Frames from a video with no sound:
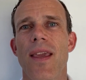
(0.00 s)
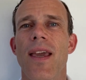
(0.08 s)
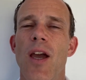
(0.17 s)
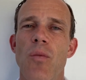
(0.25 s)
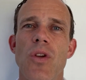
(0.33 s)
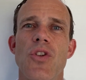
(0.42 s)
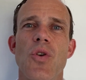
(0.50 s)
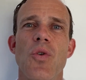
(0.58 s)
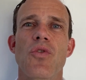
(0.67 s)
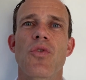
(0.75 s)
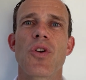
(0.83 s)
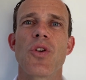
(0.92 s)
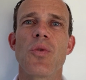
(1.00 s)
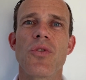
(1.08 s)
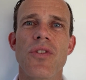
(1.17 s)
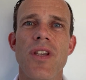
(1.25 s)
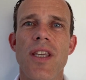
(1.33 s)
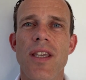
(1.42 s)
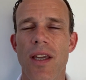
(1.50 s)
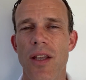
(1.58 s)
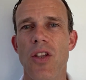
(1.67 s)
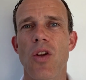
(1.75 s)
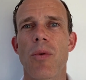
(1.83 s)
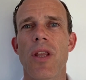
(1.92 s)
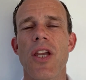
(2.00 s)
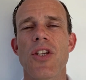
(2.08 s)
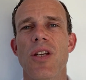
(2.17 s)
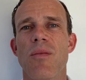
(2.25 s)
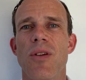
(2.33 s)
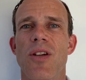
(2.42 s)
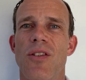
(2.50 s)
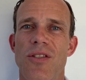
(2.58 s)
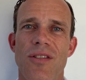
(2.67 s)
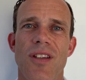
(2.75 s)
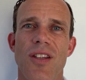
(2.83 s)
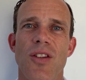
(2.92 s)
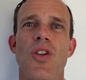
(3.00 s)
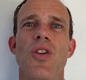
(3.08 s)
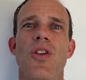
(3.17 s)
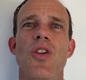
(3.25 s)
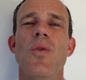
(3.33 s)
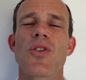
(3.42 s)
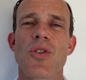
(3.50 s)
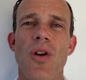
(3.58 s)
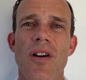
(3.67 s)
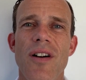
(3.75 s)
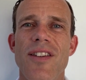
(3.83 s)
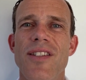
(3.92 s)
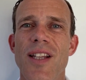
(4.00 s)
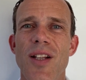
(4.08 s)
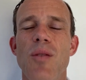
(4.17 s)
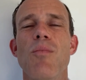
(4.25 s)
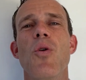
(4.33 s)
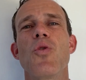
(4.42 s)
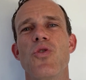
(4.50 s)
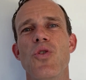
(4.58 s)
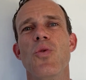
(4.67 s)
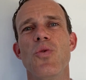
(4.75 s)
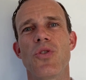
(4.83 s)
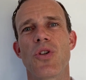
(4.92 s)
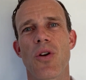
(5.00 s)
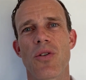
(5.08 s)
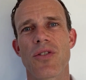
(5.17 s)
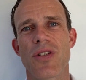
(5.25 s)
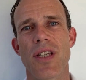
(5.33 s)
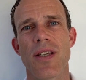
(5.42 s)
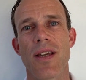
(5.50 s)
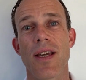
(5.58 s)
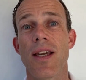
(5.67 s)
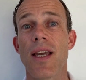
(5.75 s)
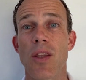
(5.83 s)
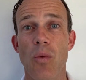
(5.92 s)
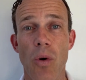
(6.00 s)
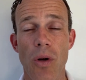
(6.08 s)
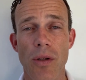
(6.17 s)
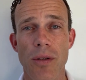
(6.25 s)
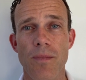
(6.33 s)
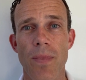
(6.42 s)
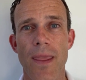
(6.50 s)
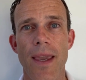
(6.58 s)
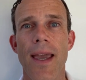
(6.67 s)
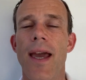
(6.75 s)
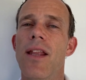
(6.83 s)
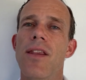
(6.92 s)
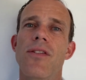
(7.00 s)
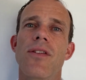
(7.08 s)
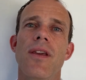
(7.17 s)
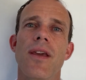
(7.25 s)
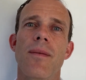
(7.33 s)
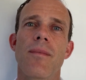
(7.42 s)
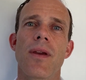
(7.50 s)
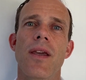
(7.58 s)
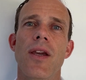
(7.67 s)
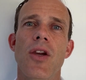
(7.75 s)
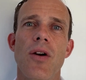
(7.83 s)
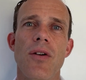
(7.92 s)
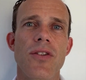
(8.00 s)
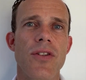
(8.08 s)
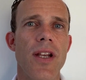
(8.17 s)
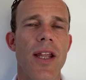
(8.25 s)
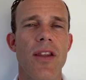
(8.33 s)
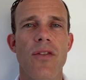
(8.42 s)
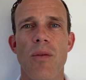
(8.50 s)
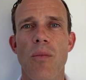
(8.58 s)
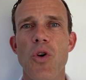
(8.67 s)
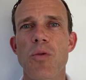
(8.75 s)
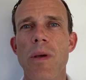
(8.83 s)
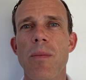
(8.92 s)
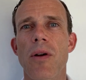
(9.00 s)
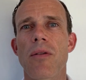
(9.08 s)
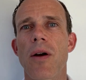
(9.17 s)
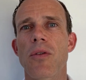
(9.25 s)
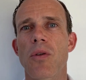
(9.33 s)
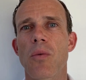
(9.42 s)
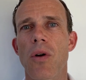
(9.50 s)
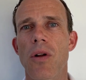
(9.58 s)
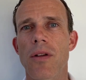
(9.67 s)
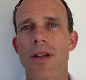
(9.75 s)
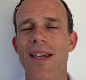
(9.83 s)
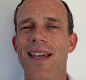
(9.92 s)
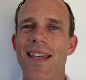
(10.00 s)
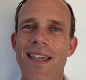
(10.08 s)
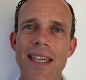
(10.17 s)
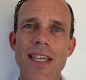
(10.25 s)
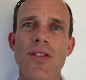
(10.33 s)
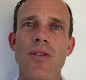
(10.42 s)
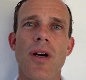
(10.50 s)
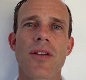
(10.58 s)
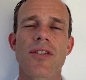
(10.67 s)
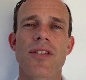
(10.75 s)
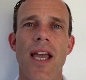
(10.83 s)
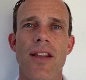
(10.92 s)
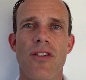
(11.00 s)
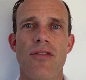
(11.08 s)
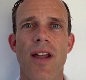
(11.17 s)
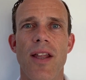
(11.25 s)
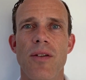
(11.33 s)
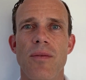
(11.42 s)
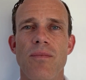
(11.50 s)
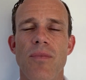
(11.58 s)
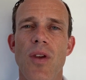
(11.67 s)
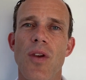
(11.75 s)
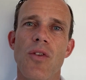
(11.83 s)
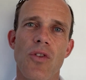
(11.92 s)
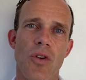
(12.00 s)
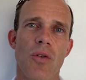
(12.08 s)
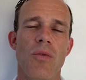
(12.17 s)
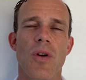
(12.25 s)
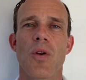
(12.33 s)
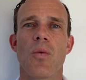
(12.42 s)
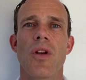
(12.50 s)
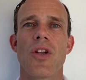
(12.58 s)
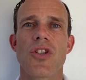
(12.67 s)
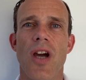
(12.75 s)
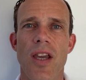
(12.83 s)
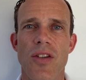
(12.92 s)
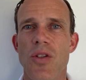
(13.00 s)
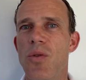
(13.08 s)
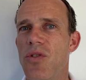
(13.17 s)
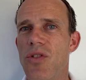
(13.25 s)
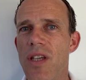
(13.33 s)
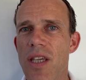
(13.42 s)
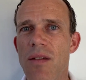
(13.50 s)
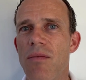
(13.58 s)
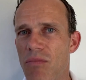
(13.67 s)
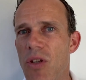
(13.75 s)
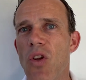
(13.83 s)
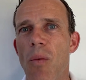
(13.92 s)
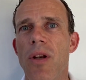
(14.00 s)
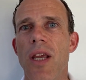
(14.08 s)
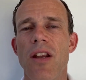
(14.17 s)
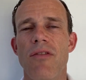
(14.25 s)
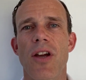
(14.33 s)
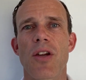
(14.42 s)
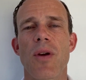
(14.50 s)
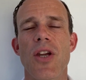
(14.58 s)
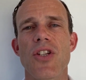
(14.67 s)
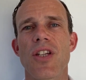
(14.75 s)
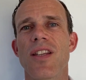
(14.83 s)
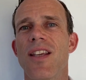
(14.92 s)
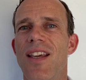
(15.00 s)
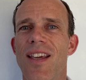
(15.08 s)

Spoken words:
And we chose for USD denomination because the US dollar is still the most used currency in the world. And it is the currency that is for most people around the world easy to understand its value. So with a Jais USD denominated valuation,